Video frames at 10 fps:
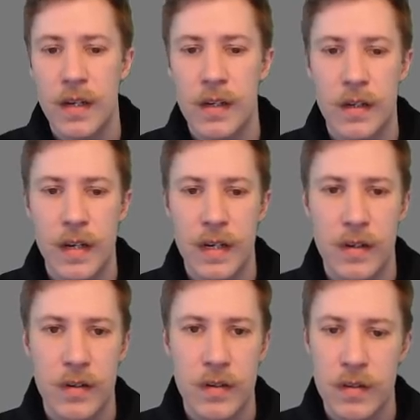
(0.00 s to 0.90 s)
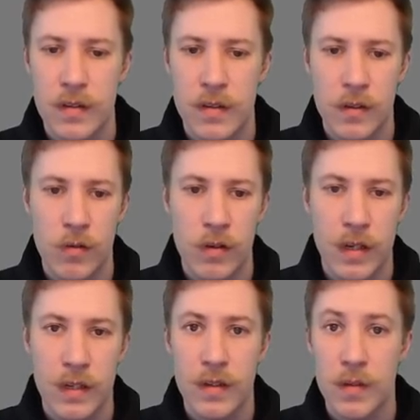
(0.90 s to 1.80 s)
connectors, gold
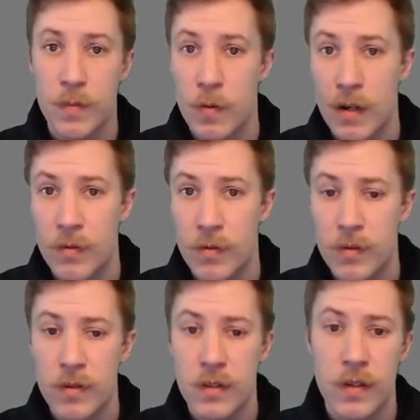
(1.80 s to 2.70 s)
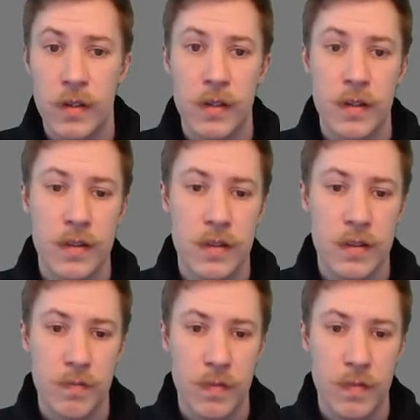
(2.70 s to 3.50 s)
connectors, mobile phone circuits,